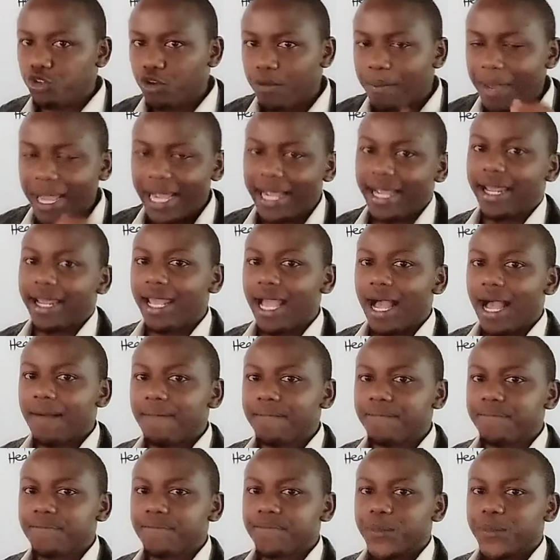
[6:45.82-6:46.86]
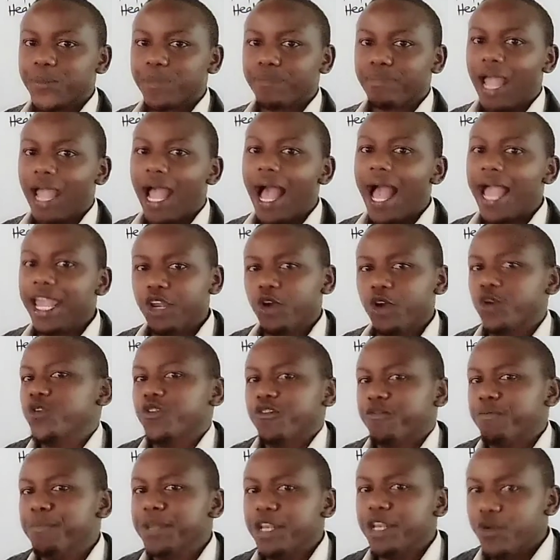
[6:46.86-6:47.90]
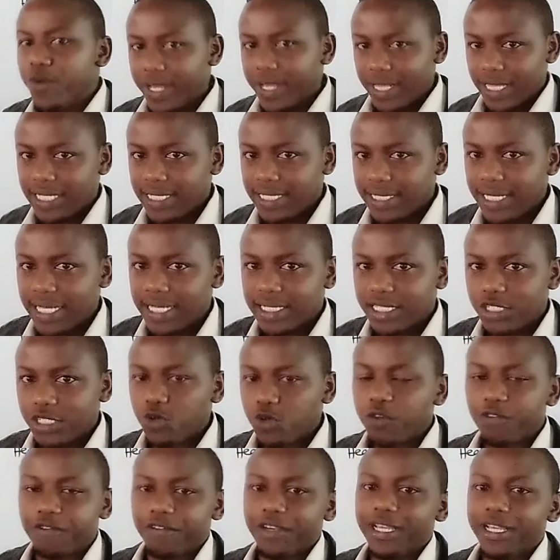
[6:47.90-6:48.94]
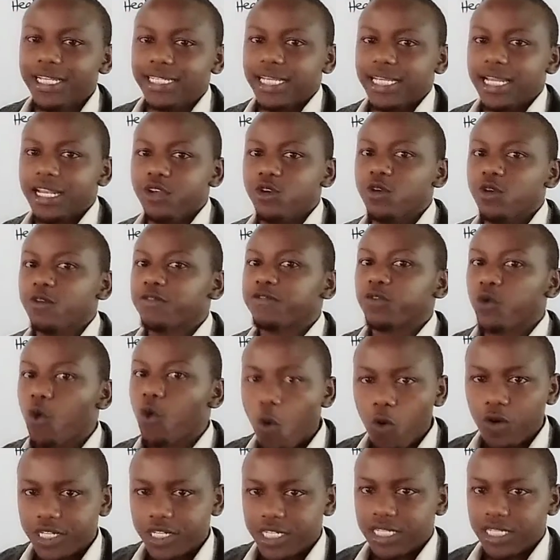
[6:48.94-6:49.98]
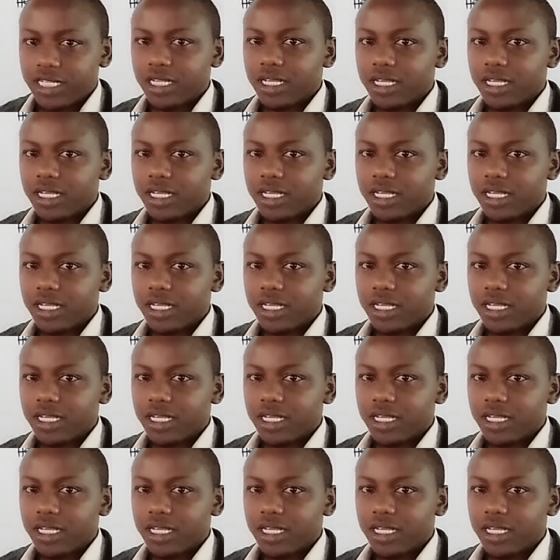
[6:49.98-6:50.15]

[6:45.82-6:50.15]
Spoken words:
we make here. I know you've been doing these things. You've eaten, you've cooked.